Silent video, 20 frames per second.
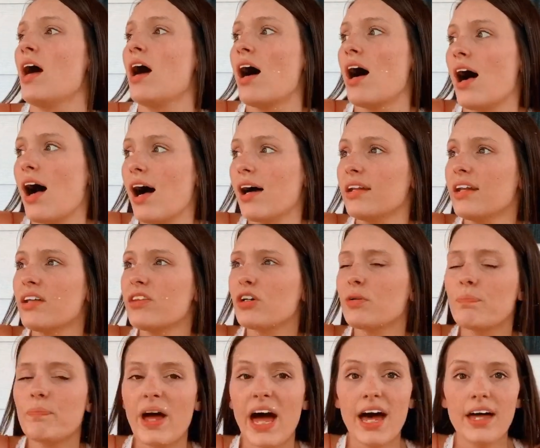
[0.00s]
Another
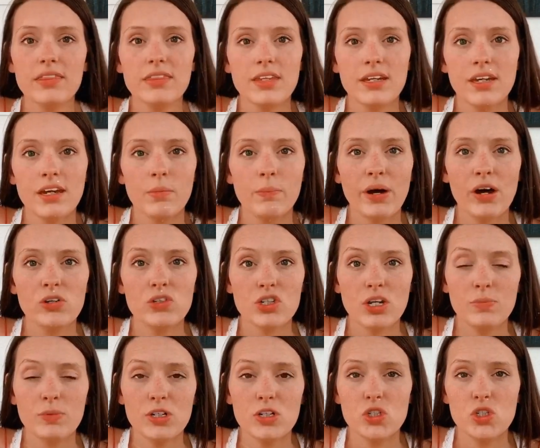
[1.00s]
bad thing about
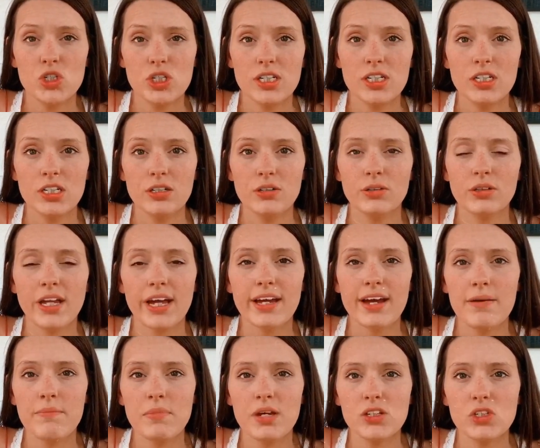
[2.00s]
WGU, like
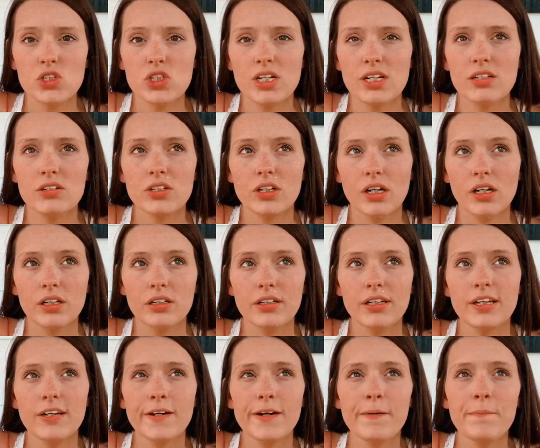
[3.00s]
I mentioned
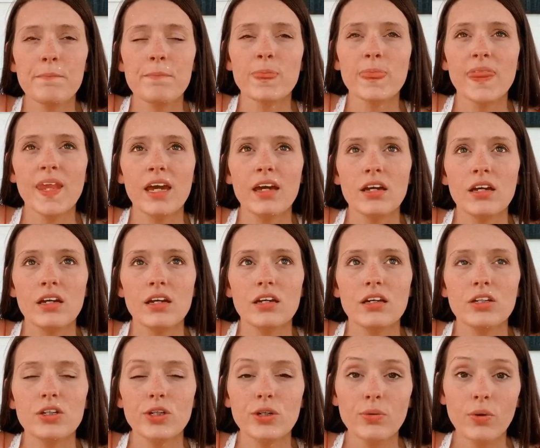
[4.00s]
earlier,
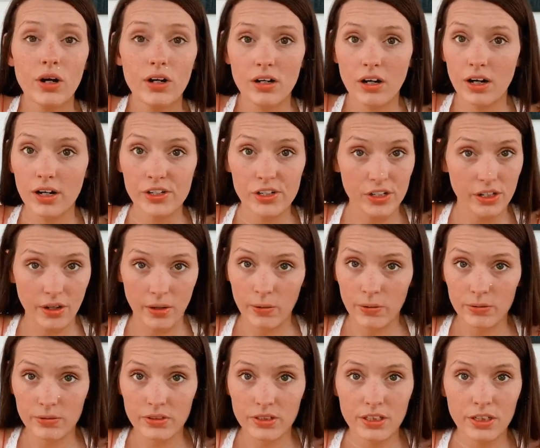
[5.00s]
you are on your
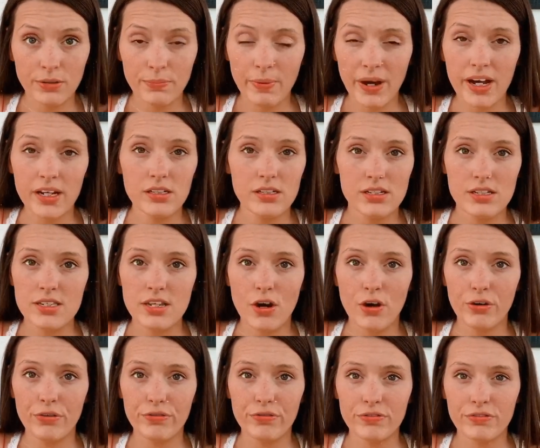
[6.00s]
own. You're by
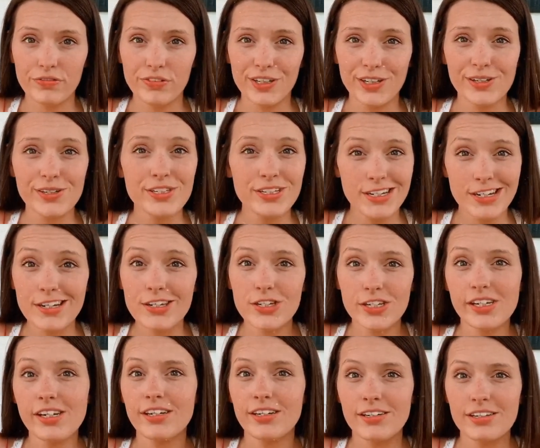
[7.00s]
yourself. You're
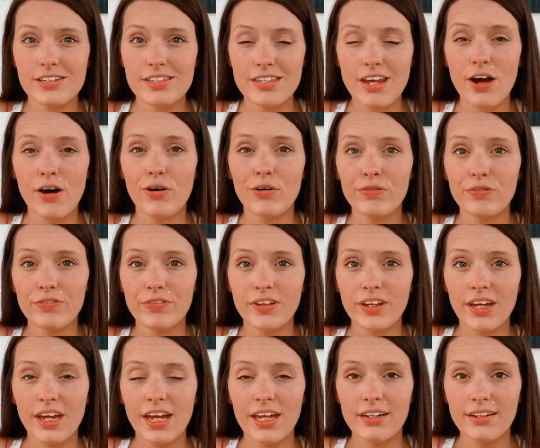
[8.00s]
teaching yourself.
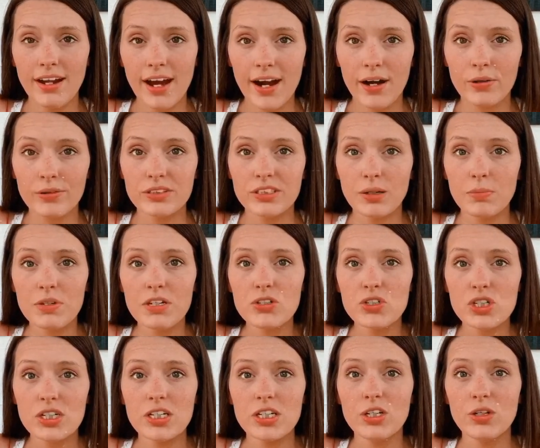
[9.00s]
Now,
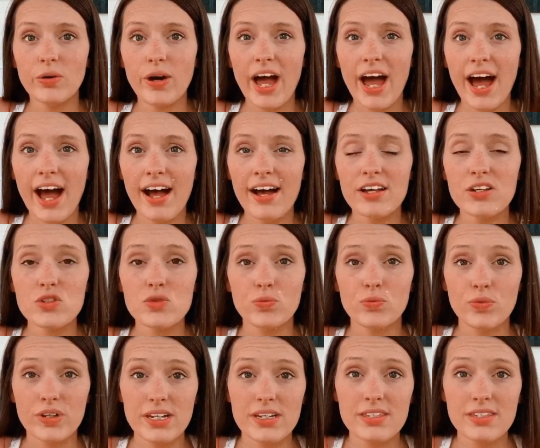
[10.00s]
WGU has
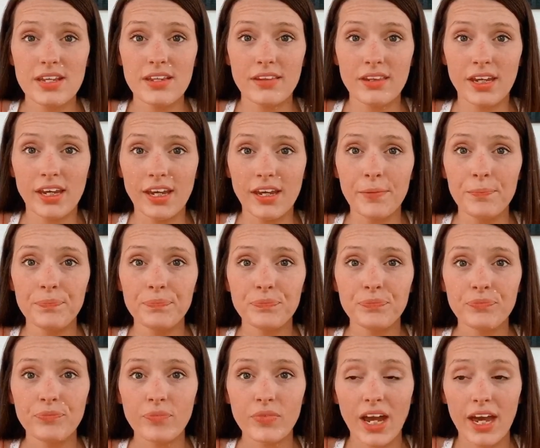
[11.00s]
recently,
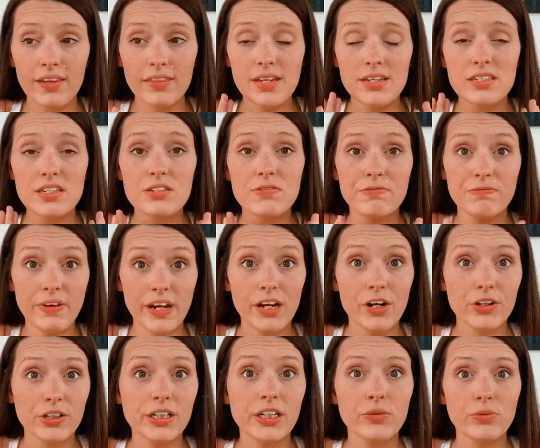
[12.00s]
and this is
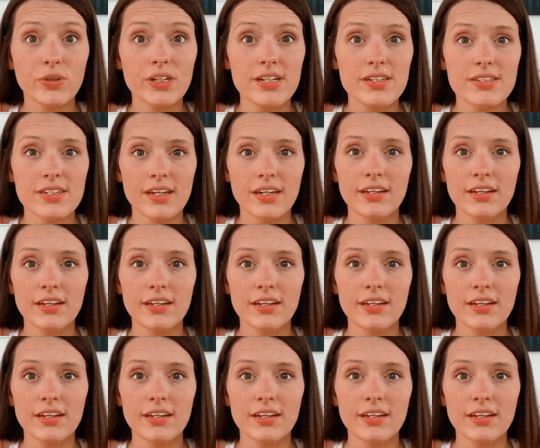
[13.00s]
very recent,